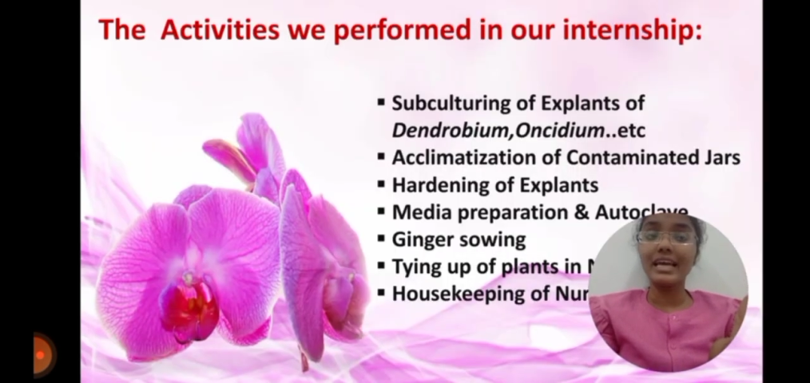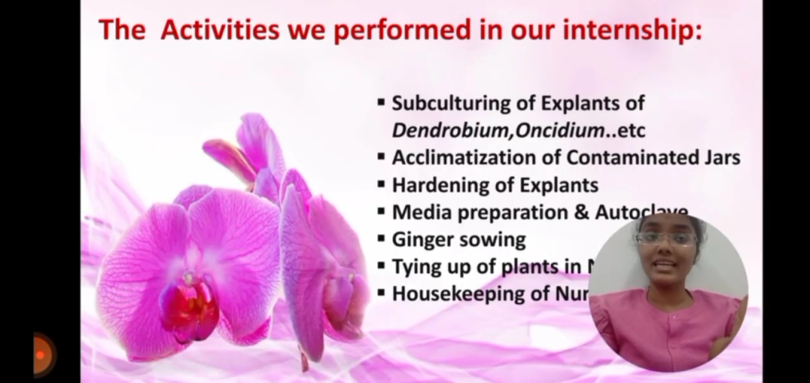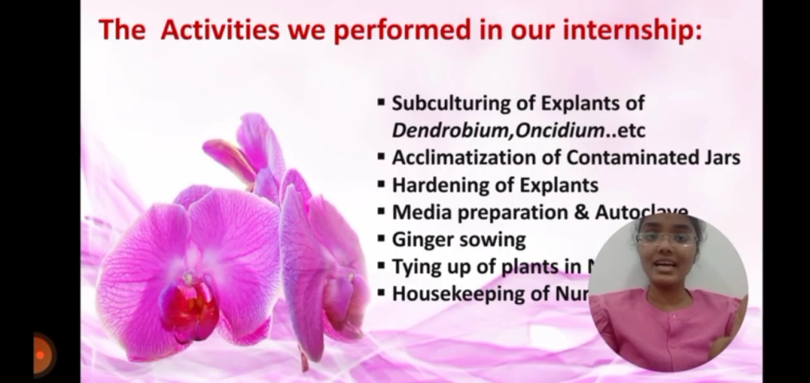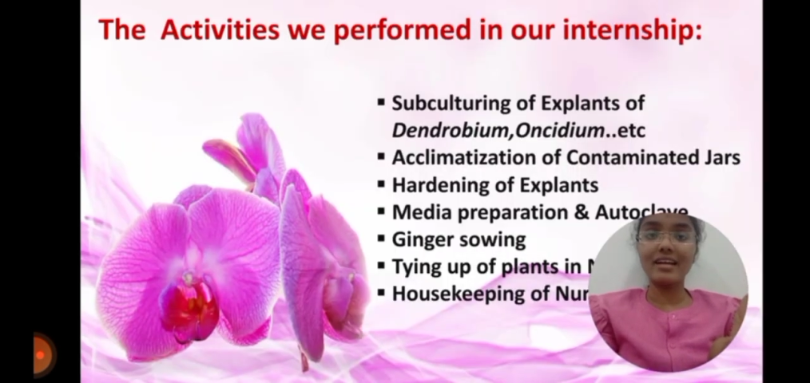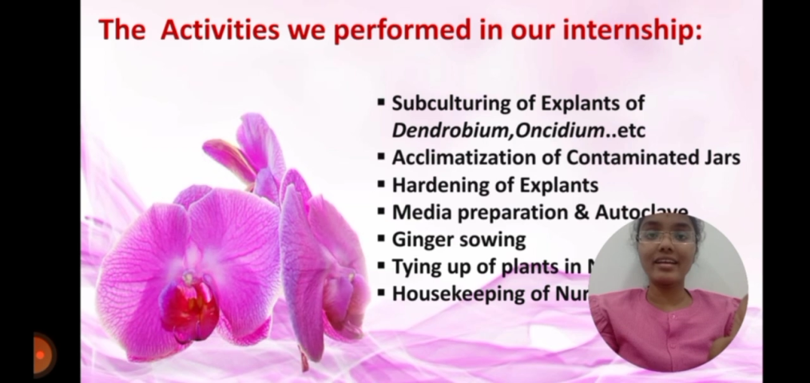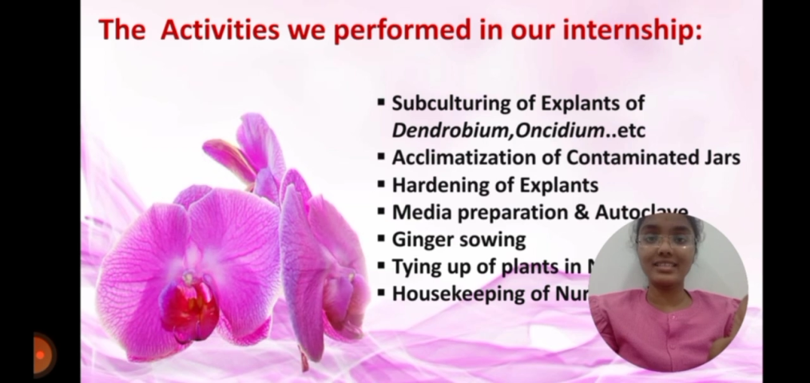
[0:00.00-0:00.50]

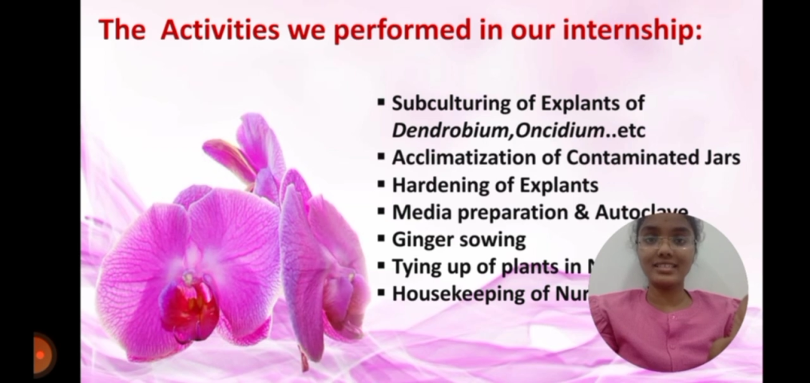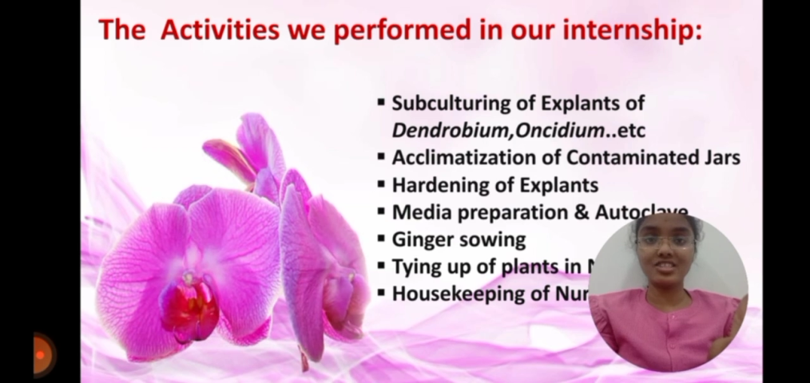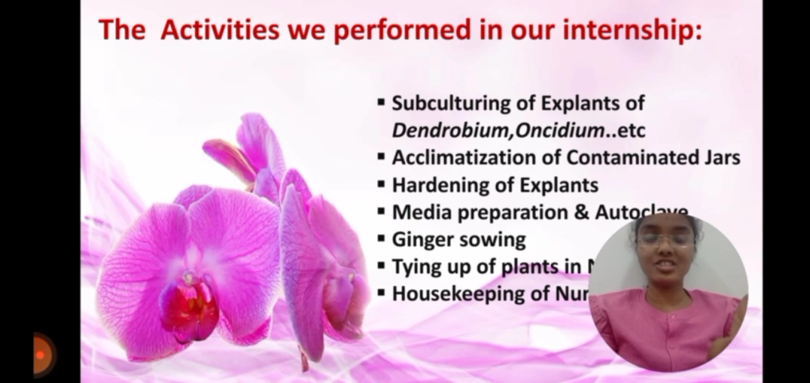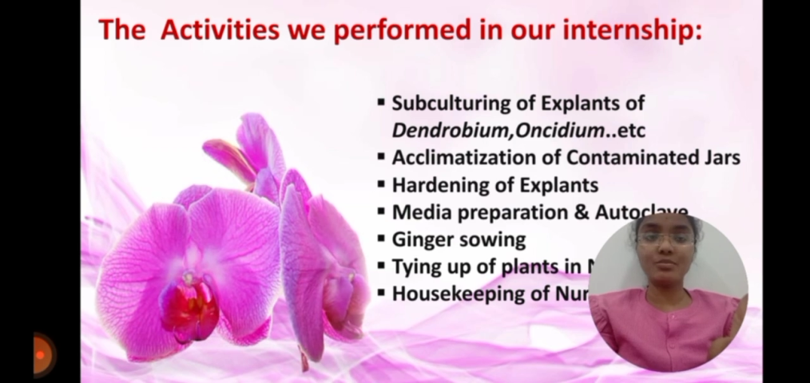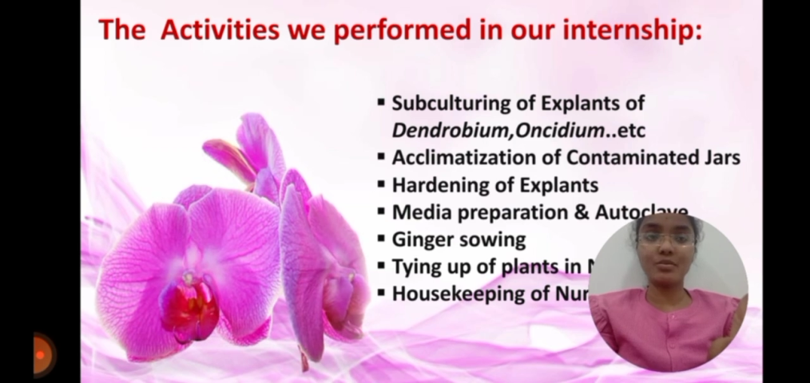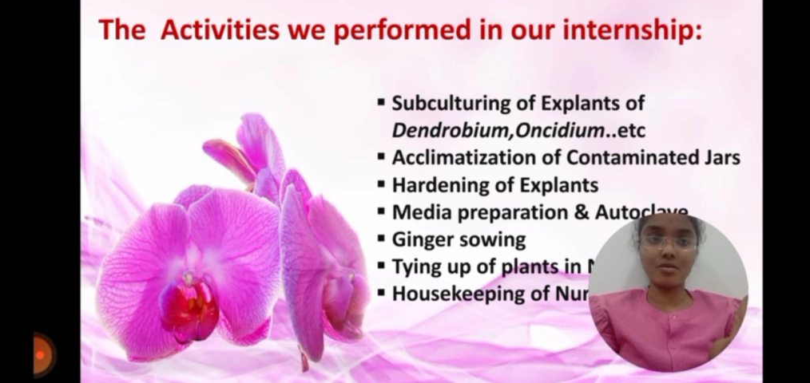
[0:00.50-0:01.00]
in our
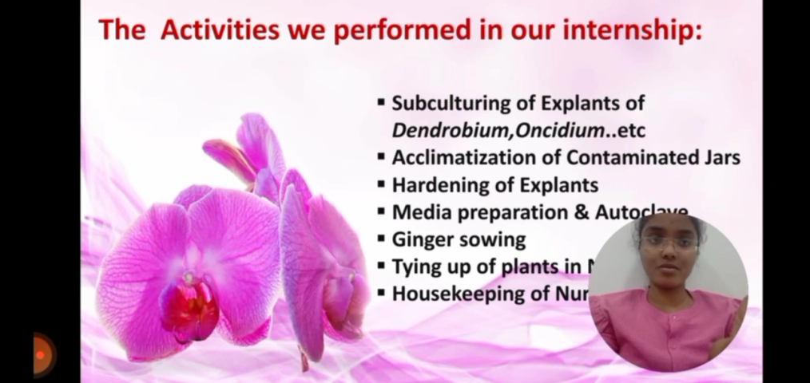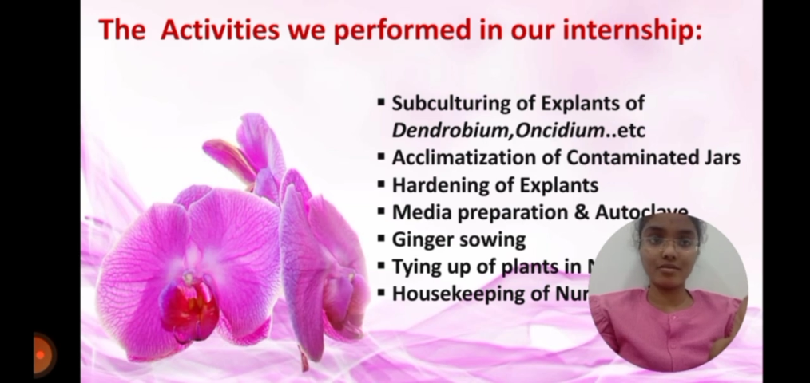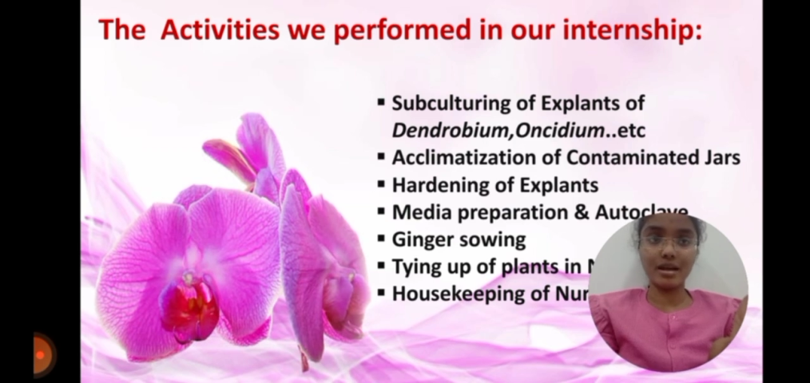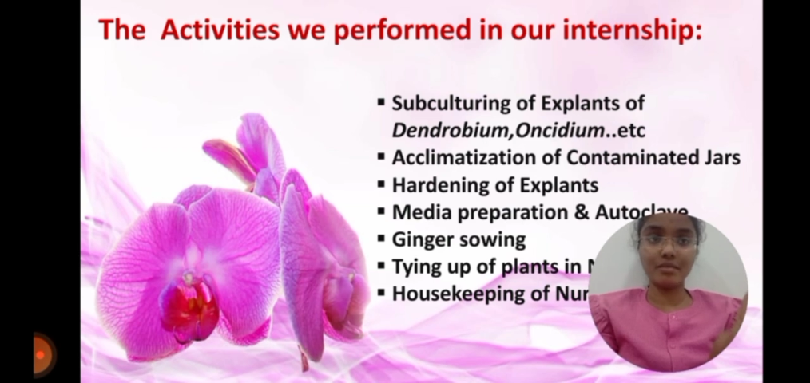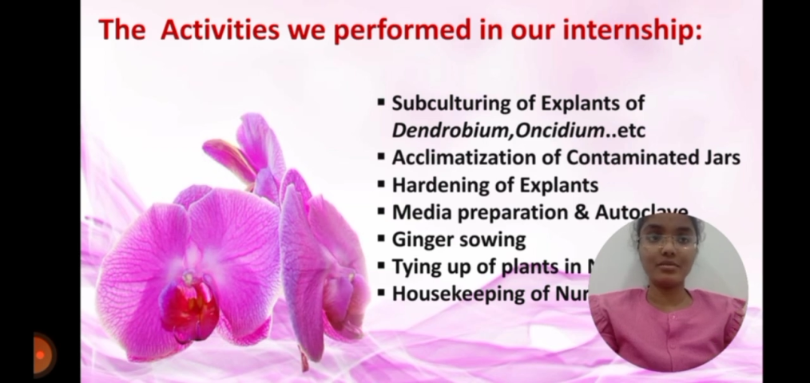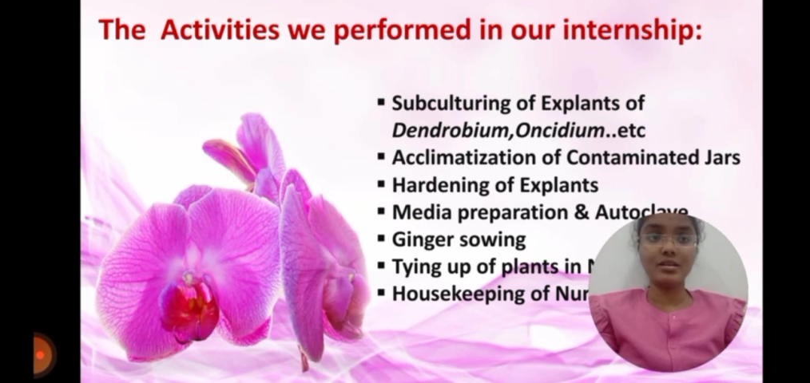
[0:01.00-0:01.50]
internship program,